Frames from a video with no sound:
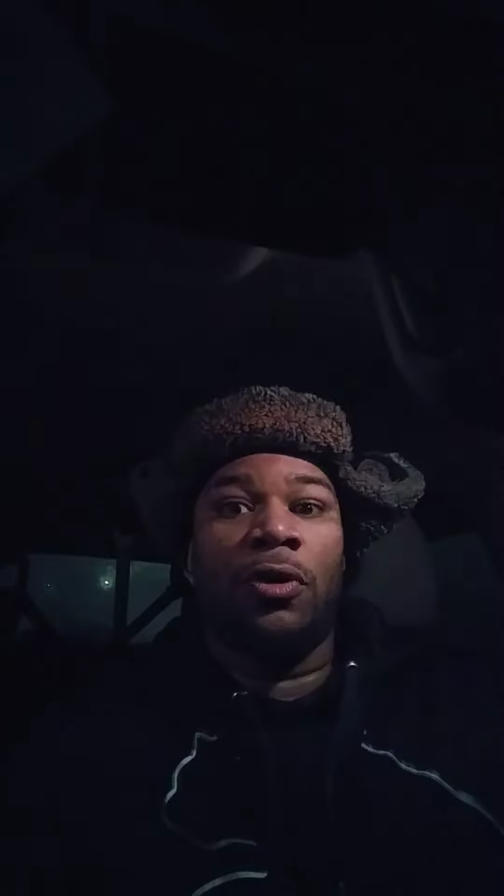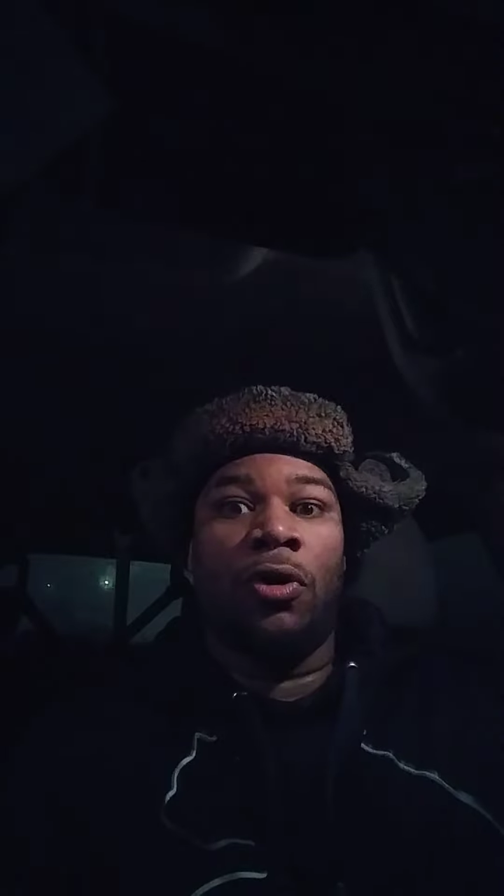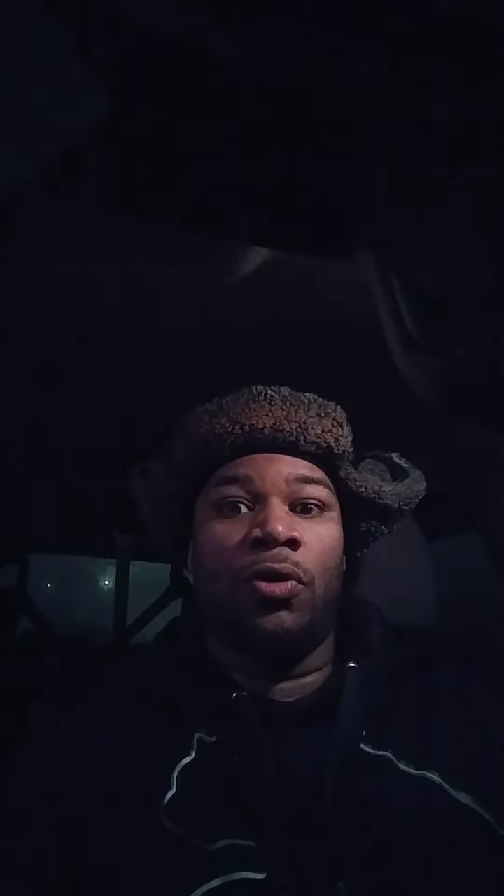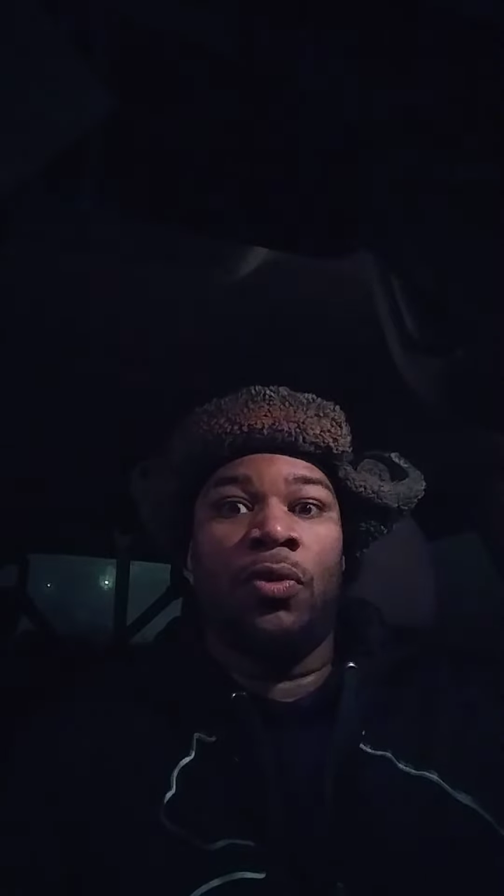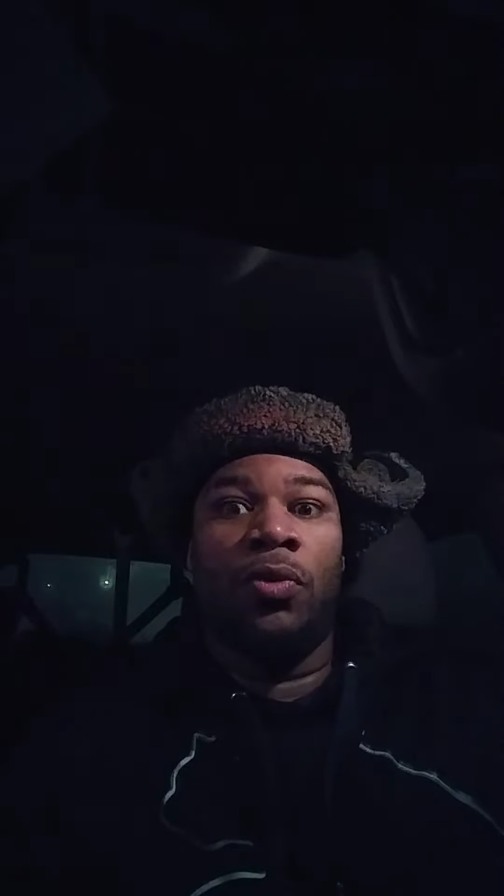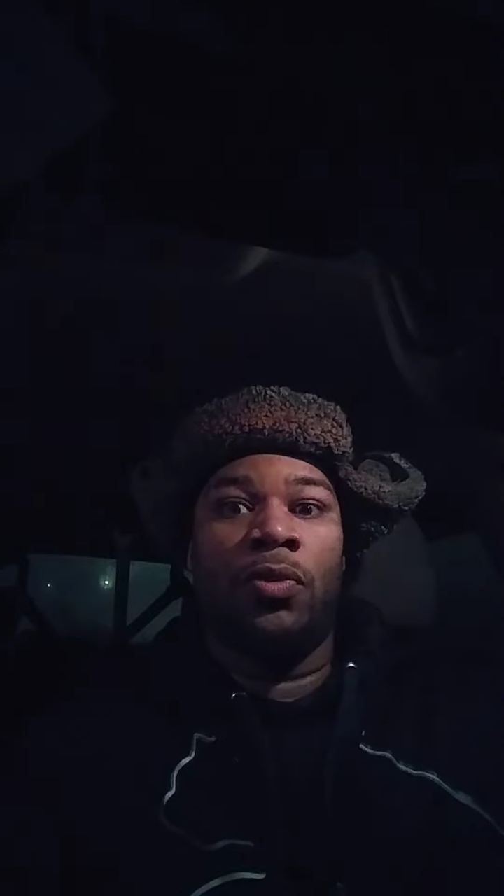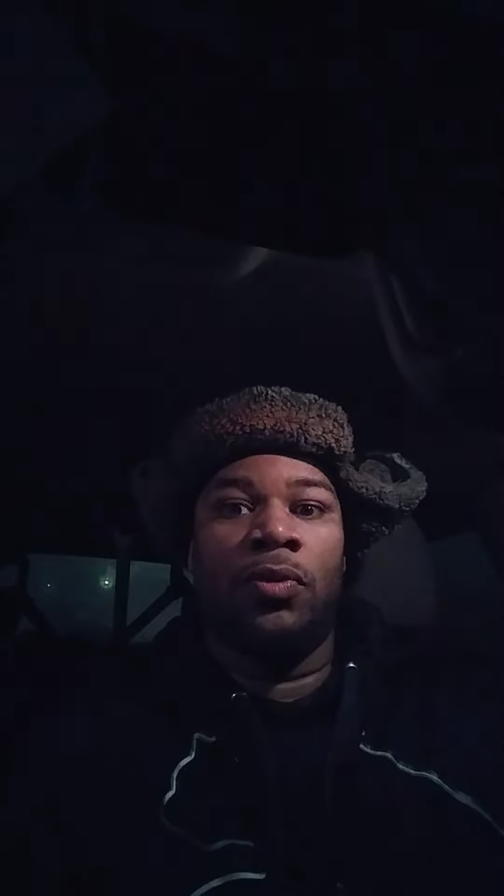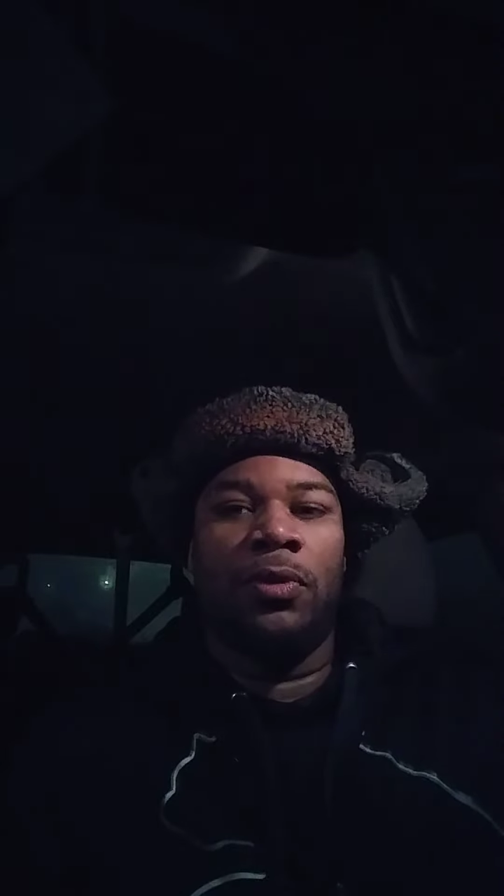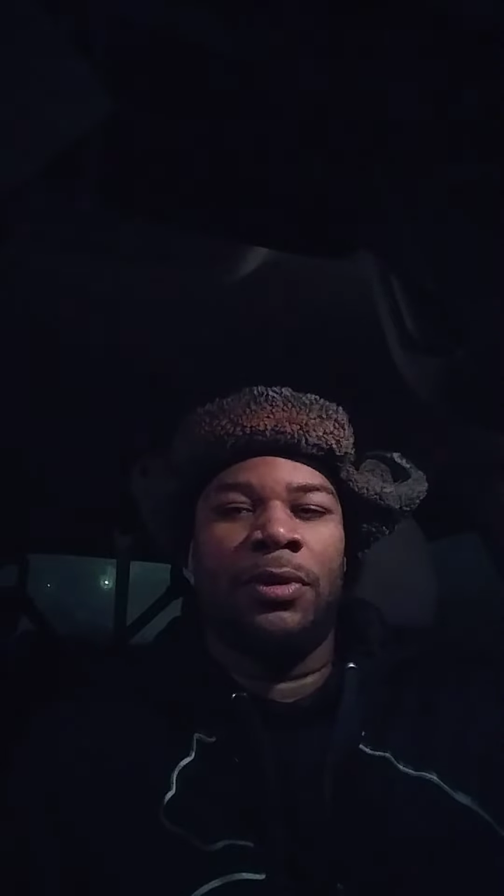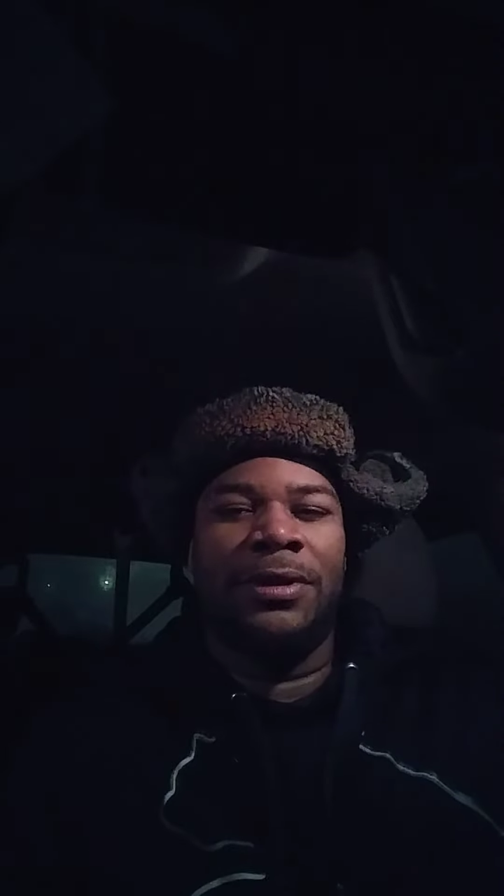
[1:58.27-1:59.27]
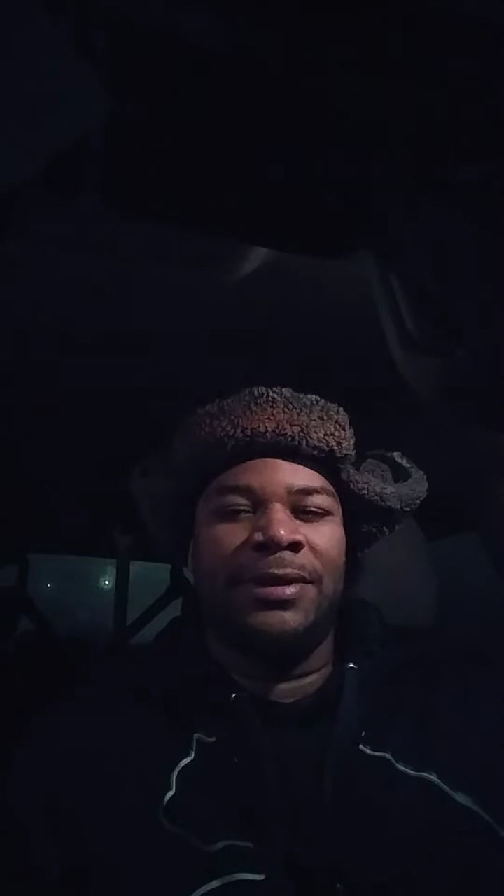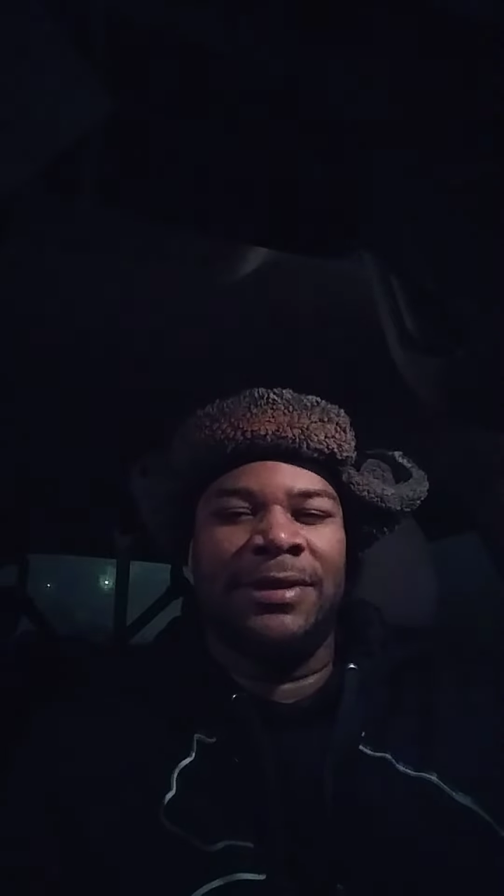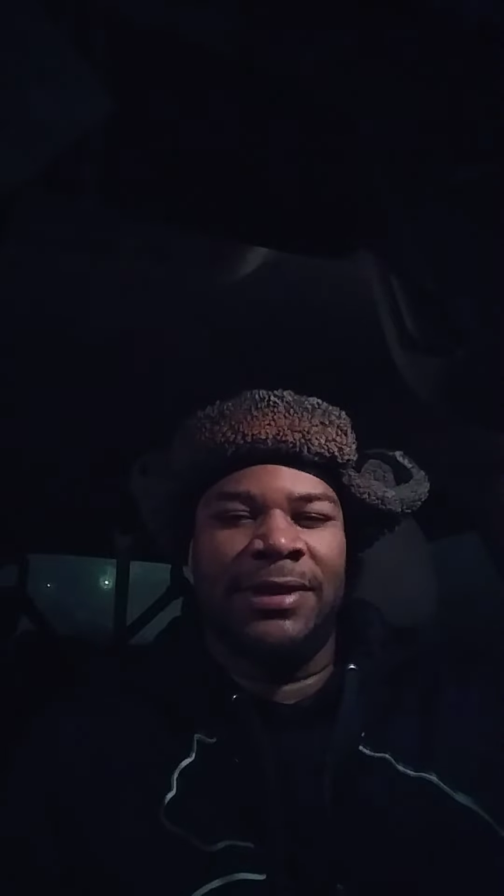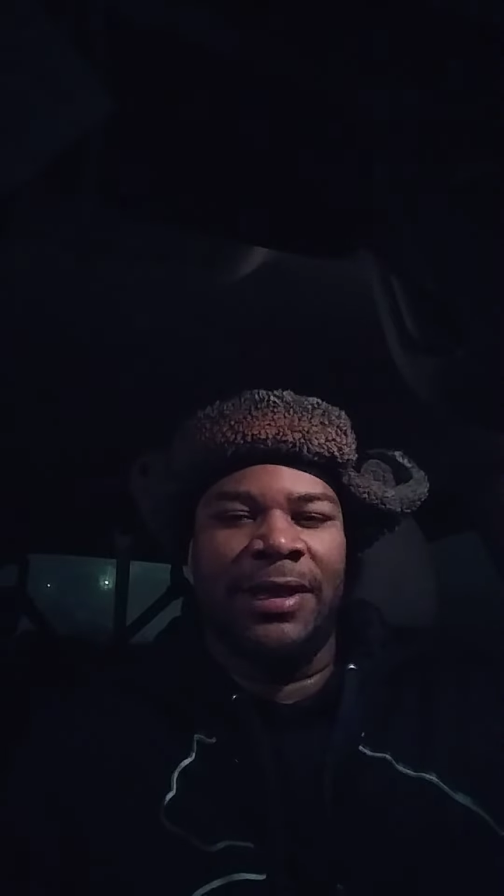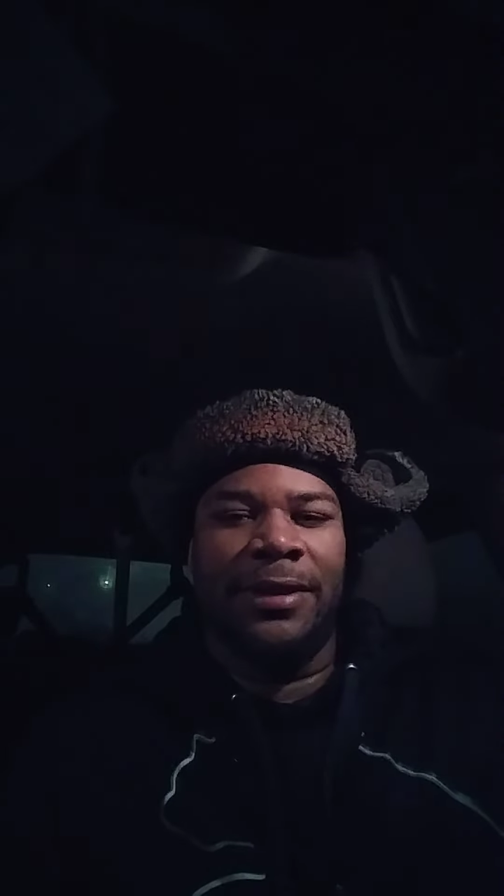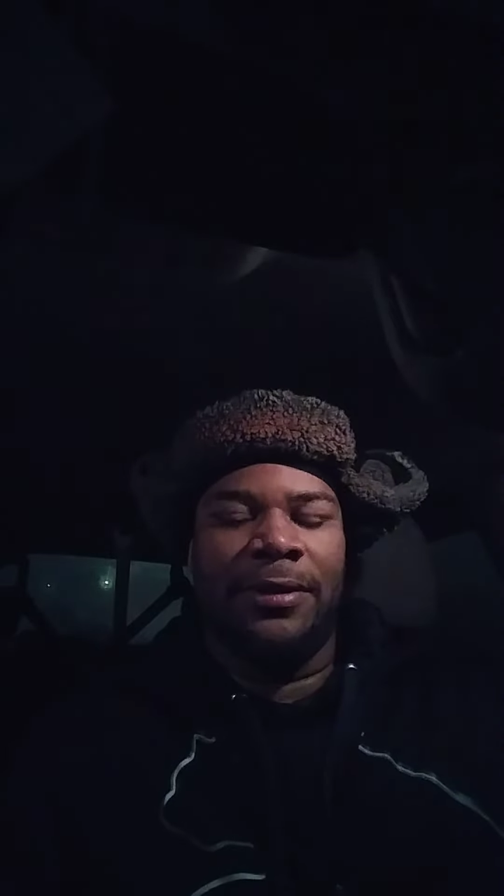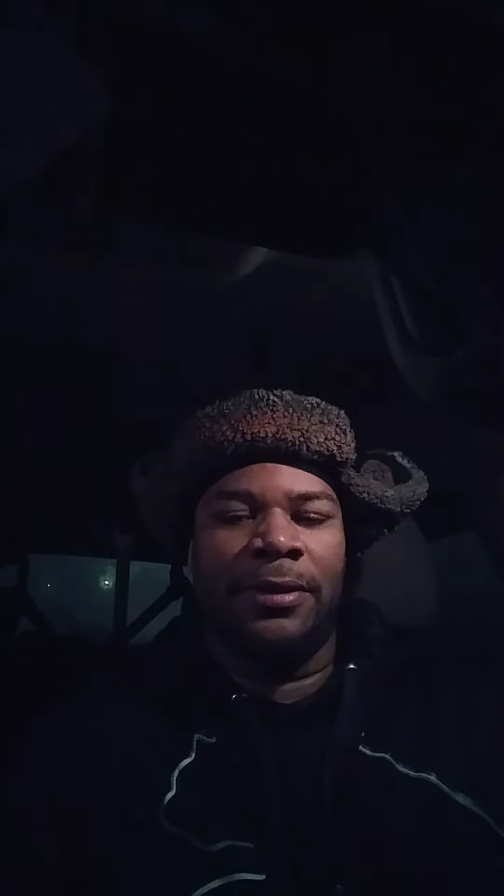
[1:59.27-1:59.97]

O G.